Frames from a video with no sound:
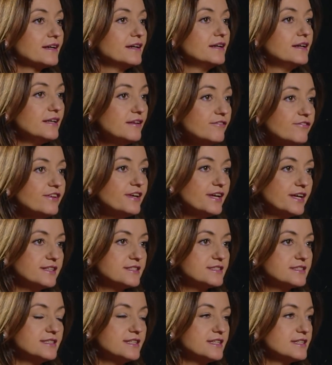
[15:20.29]

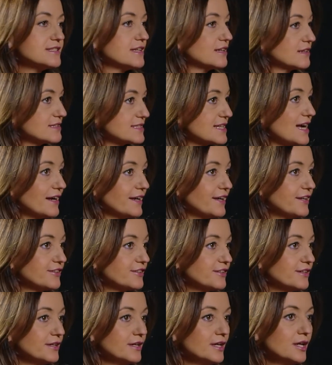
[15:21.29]
alleviates this
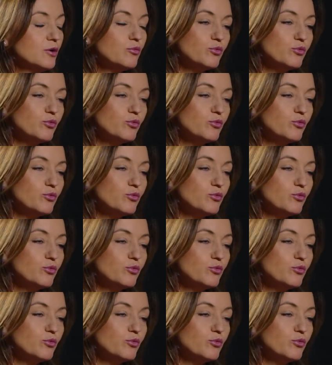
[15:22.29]
anxiety,